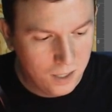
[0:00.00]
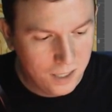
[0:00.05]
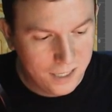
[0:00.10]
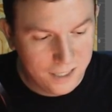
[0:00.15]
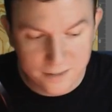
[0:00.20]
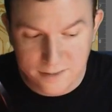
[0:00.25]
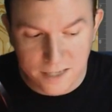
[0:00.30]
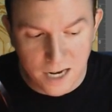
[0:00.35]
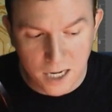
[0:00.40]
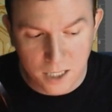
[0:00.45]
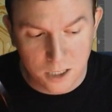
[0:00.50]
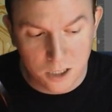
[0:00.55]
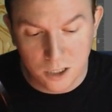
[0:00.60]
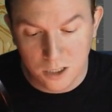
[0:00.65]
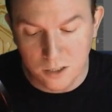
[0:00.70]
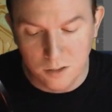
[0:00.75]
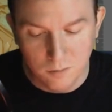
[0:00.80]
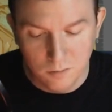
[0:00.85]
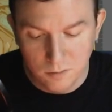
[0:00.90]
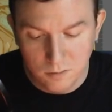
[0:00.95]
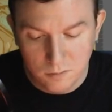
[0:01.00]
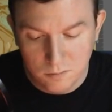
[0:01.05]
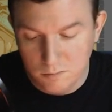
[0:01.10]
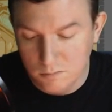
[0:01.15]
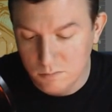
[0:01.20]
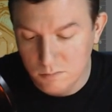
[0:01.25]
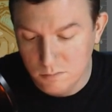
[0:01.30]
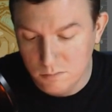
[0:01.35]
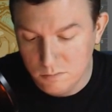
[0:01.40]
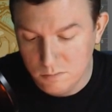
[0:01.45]
It's not good.
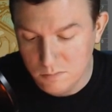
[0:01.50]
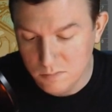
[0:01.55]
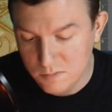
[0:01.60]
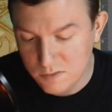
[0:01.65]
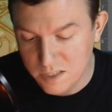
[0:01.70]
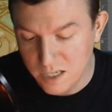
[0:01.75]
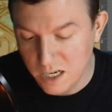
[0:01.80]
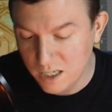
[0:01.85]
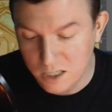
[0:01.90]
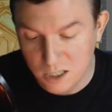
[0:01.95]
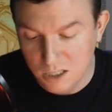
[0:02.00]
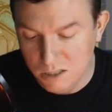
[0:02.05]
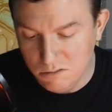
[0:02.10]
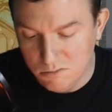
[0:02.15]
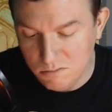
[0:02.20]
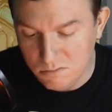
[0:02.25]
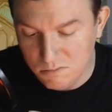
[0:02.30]
It's not good.